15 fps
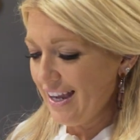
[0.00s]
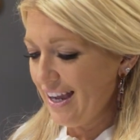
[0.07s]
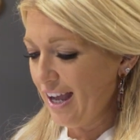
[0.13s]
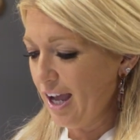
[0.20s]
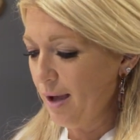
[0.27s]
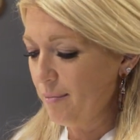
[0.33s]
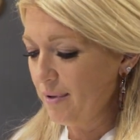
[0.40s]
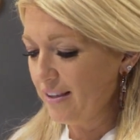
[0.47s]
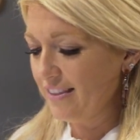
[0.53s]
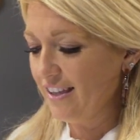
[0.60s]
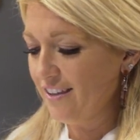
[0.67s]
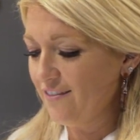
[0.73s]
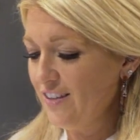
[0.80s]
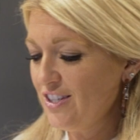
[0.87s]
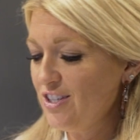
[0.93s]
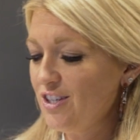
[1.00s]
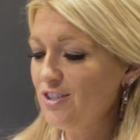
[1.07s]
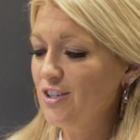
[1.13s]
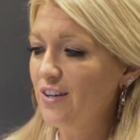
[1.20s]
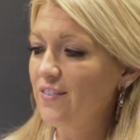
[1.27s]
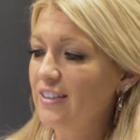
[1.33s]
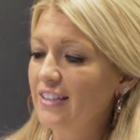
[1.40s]
The
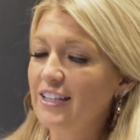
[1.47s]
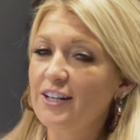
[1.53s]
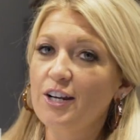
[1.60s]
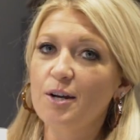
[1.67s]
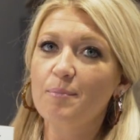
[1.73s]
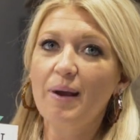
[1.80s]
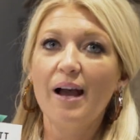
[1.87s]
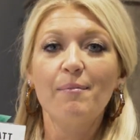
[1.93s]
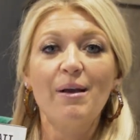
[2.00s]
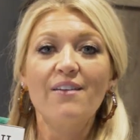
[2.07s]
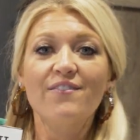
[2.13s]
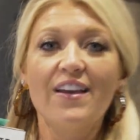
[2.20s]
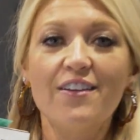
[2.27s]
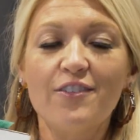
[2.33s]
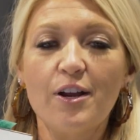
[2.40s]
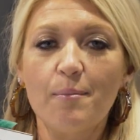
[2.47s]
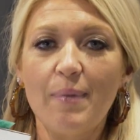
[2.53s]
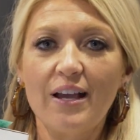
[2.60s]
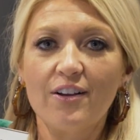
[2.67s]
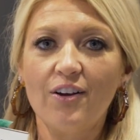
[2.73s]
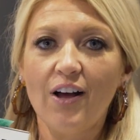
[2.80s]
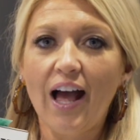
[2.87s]
Vision-Driven Leader by my favorite,
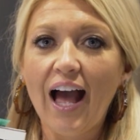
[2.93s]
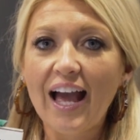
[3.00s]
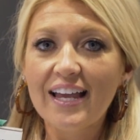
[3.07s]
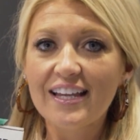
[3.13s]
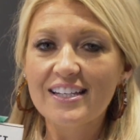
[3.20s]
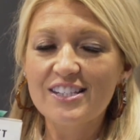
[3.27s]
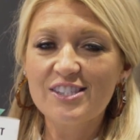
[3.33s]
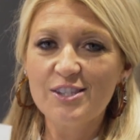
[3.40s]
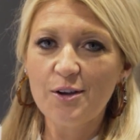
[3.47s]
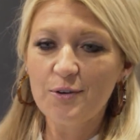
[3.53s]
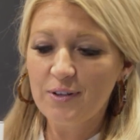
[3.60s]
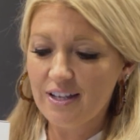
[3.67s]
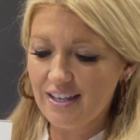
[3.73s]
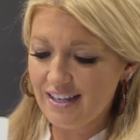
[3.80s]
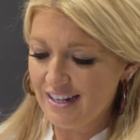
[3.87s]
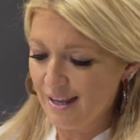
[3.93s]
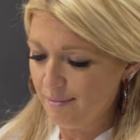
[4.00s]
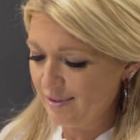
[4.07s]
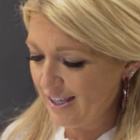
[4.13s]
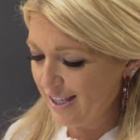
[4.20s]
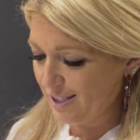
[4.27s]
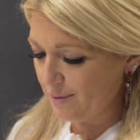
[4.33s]
Michael Hyatt. So good,
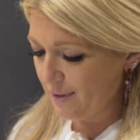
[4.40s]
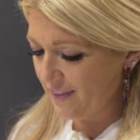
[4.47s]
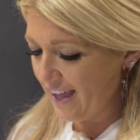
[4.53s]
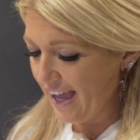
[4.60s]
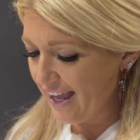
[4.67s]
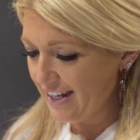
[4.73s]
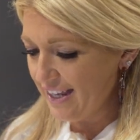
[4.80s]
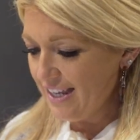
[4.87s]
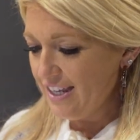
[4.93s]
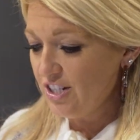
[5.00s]
obsessed with that.